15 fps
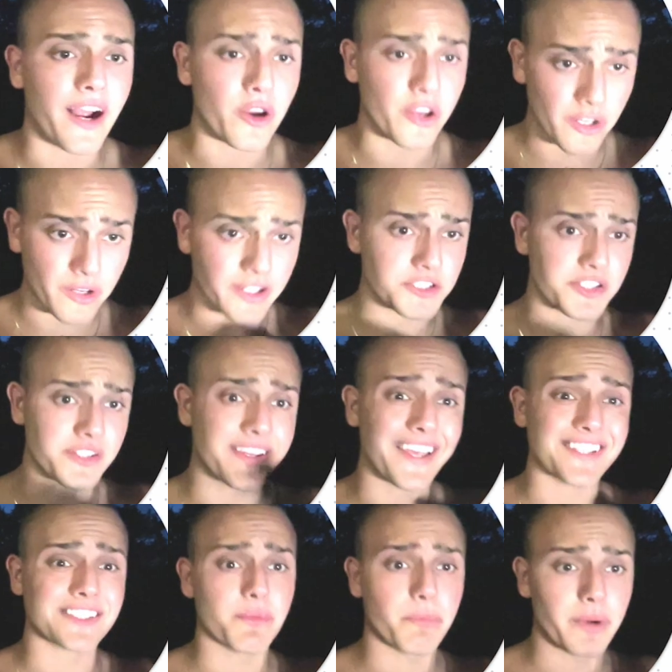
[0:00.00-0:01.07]
or you can just
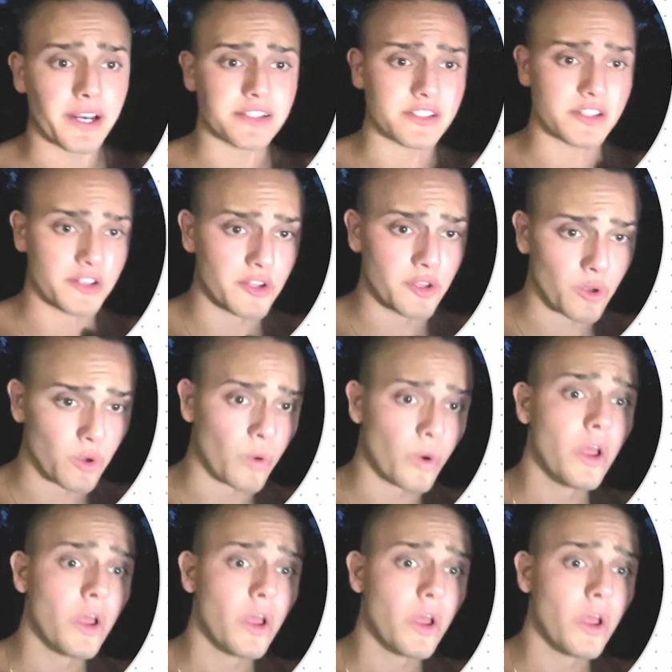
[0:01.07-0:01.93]
get somebody to do,